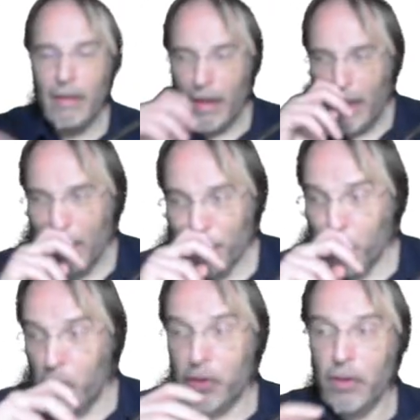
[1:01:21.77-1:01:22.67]
I'll
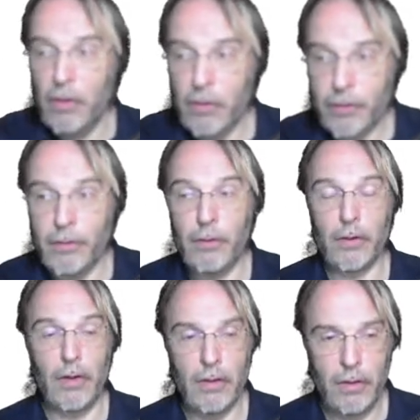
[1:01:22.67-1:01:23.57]
talk you through the
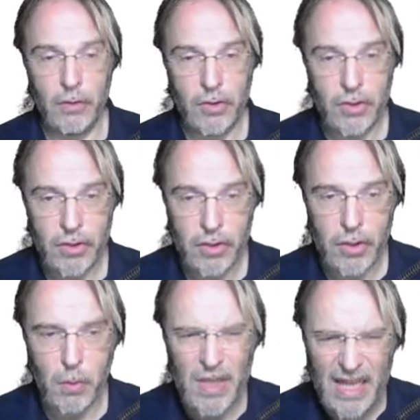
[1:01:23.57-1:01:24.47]
conclusions.
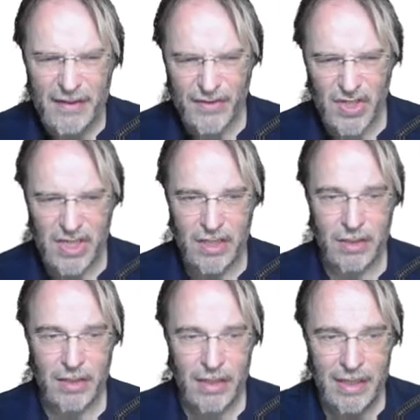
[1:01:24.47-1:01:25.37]
So what I have
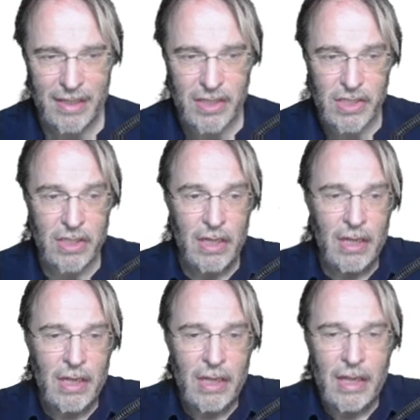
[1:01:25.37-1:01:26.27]
seen is
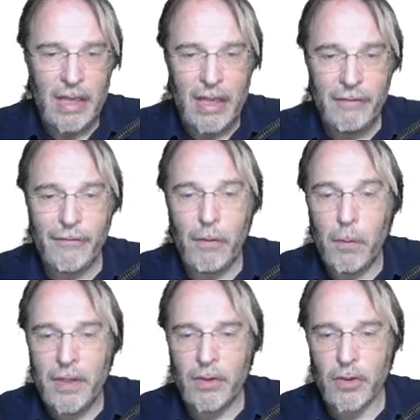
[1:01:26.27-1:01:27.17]
if a
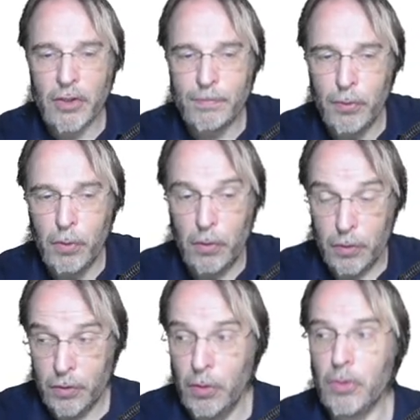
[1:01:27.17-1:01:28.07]
Window spool
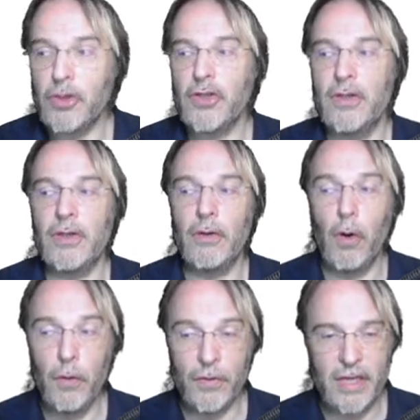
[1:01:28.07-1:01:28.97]
uses an
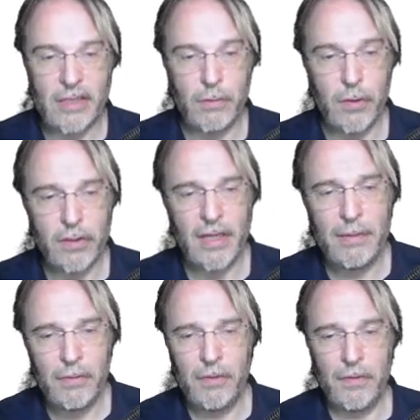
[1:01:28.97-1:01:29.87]
on-disk
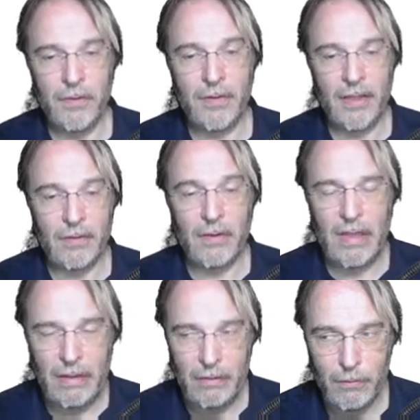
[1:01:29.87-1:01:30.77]
worktable, that
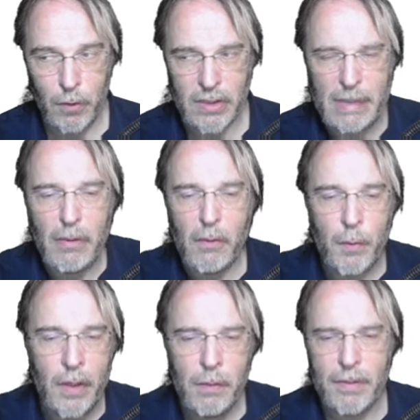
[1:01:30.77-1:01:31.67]
Work table
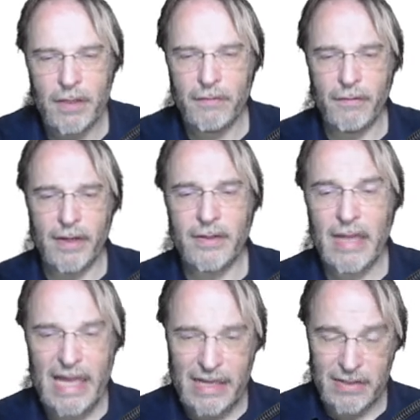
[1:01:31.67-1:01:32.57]
will be defined
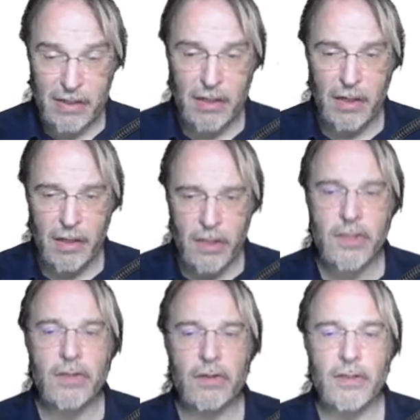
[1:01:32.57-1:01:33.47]
as a
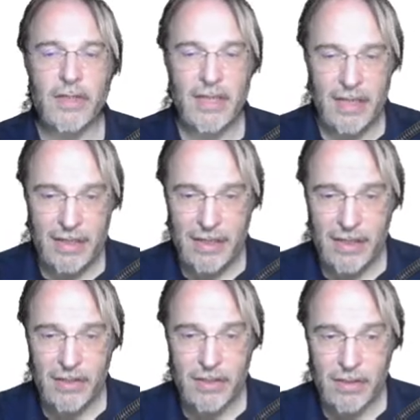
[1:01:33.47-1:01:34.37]
clustered
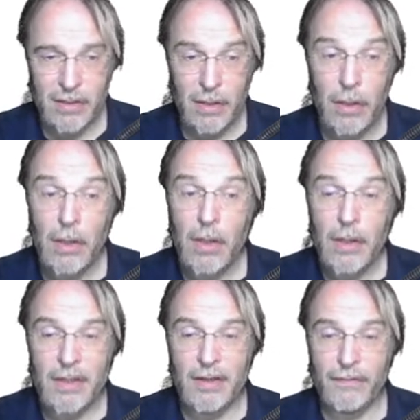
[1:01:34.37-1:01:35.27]
index
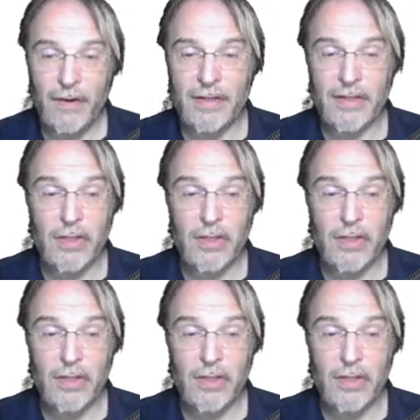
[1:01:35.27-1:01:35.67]
defined as